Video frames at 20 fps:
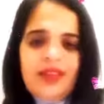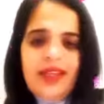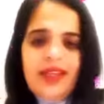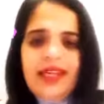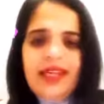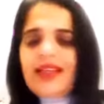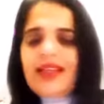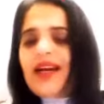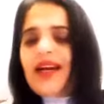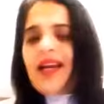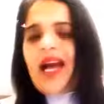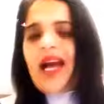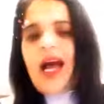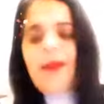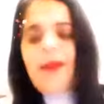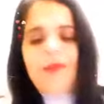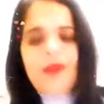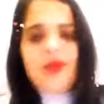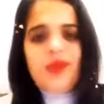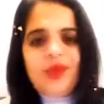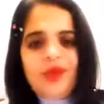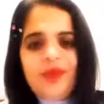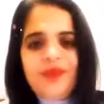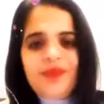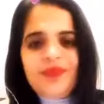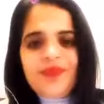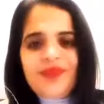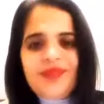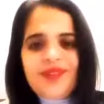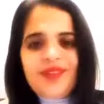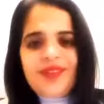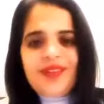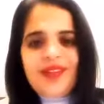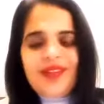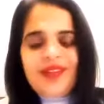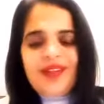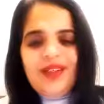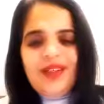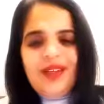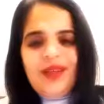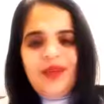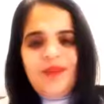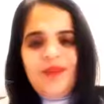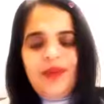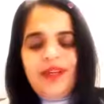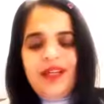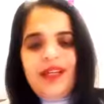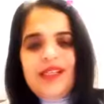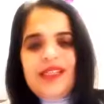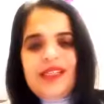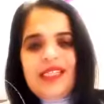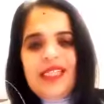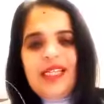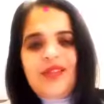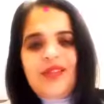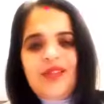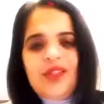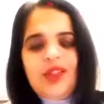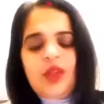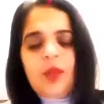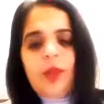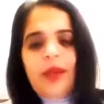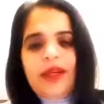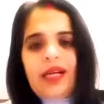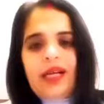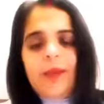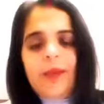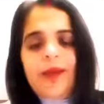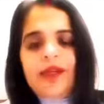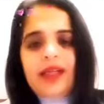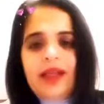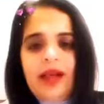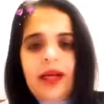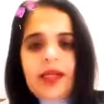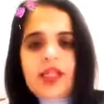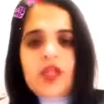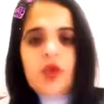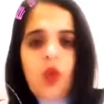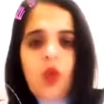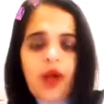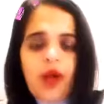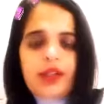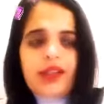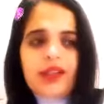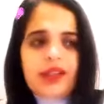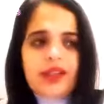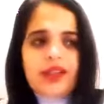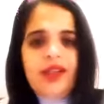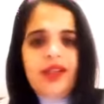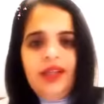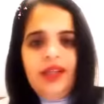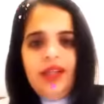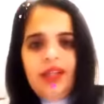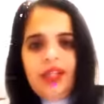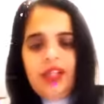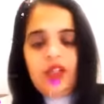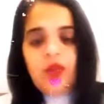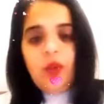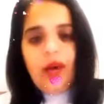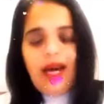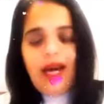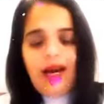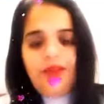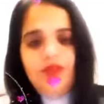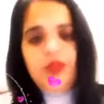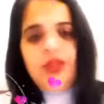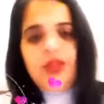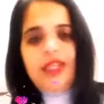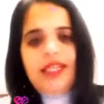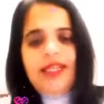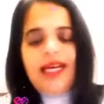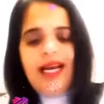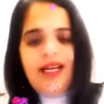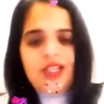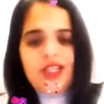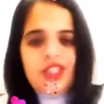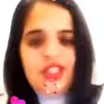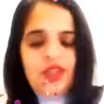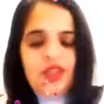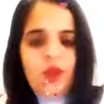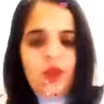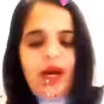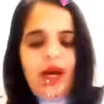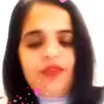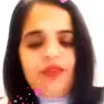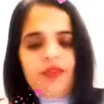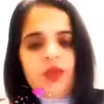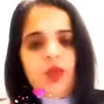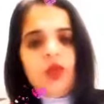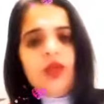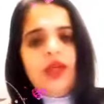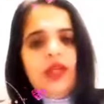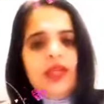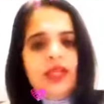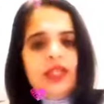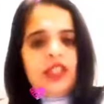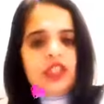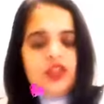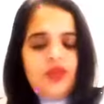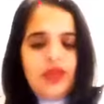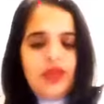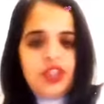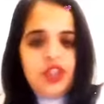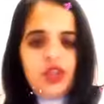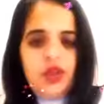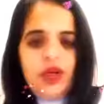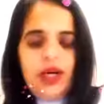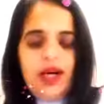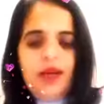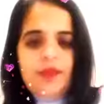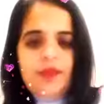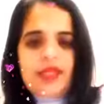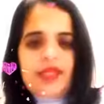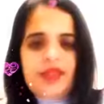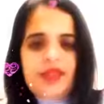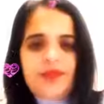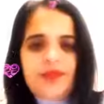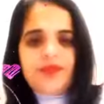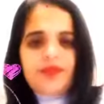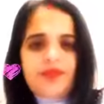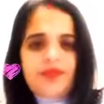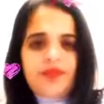it can't happen, no. Because even to pick up a glass of water, you have to take action, you have to stretch your arms.